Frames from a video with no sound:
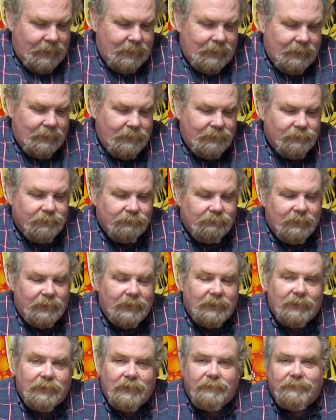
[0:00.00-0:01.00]
This is
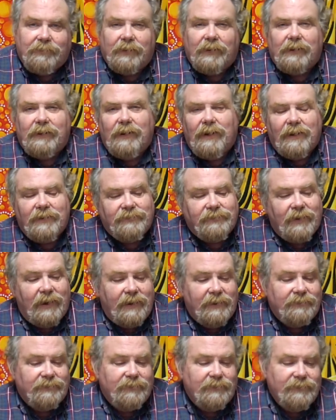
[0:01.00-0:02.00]
really good for clogged
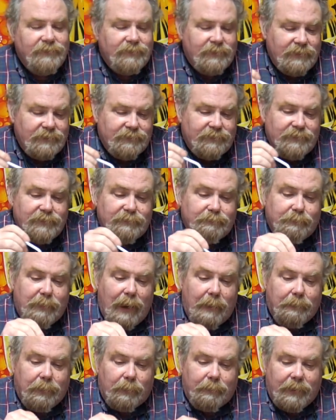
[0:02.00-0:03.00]
sinuses. This is
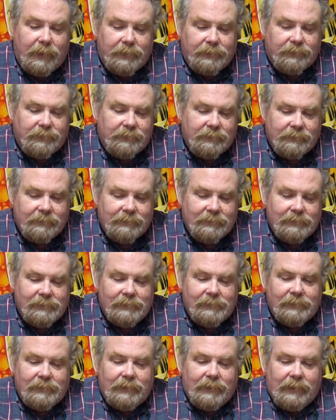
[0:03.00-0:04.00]
peppermint.
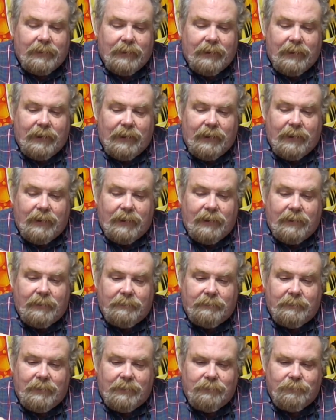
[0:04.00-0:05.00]

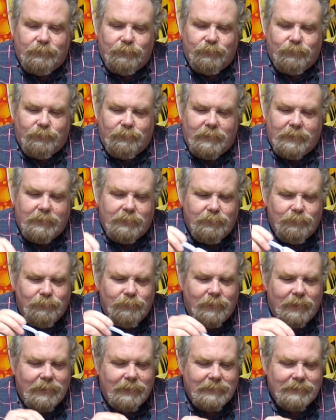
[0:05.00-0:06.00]
And
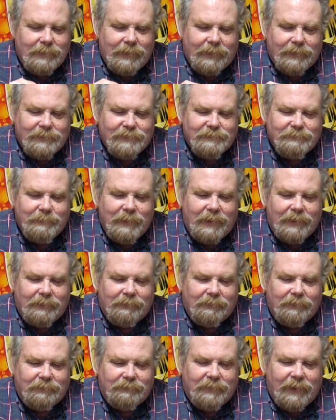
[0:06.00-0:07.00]
I can smell it
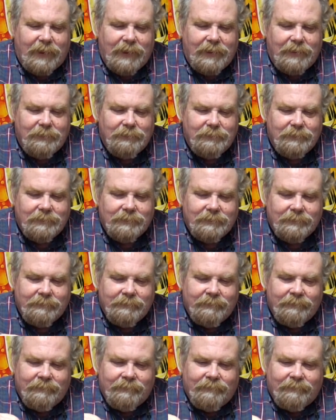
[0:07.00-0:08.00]
already.
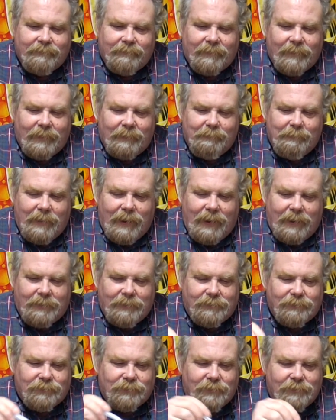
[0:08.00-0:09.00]
Man,
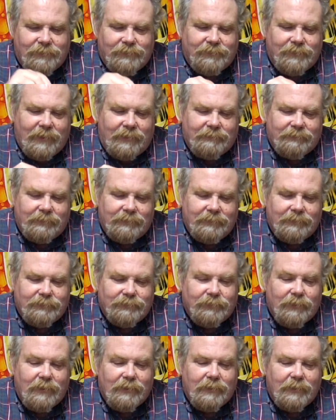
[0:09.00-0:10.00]
it's good stuff.
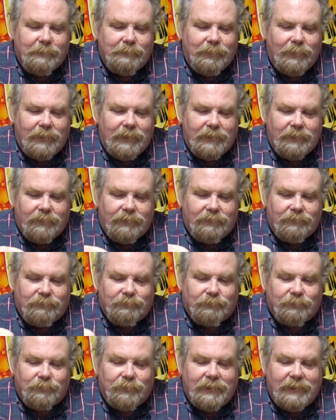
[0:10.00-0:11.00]
So I'm going to put in
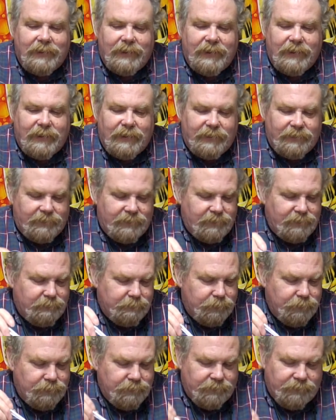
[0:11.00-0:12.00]
3
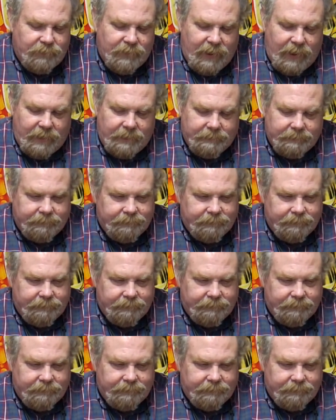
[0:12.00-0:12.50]
teaspoons of that.